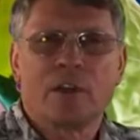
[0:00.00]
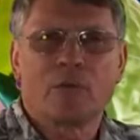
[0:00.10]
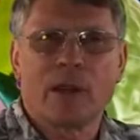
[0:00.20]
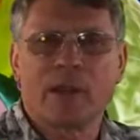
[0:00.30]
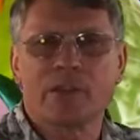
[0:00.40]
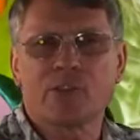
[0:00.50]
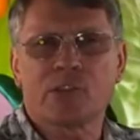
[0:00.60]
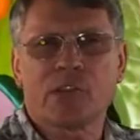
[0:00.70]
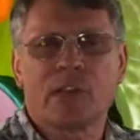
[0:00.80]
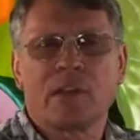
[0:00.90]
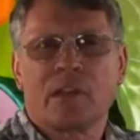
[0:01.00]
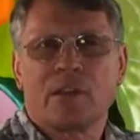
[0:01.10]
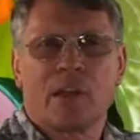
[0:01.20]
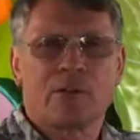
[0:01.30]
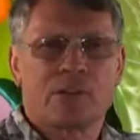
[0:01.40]
Why can't you say
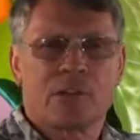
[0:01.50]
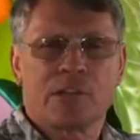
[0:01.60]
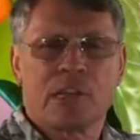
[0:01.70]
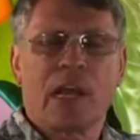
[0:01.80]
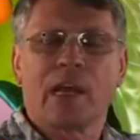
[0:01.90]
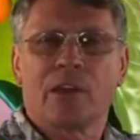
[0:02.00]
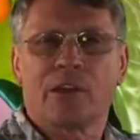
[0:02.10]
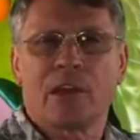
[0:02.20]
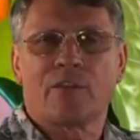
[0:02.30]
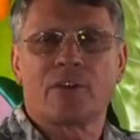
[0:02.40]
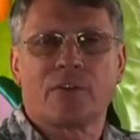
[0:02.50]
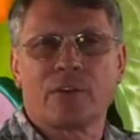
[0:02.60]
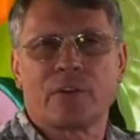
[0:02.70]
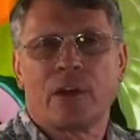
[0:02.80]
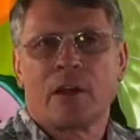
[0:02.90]
they were designed to have
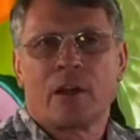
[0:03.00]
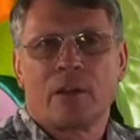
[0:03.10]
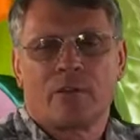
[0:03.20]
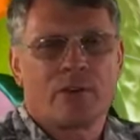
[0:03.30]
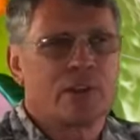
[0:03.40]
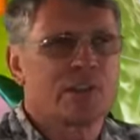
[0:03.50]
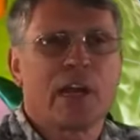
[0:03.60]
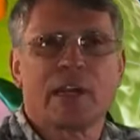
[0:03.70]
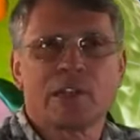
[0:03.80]
different design?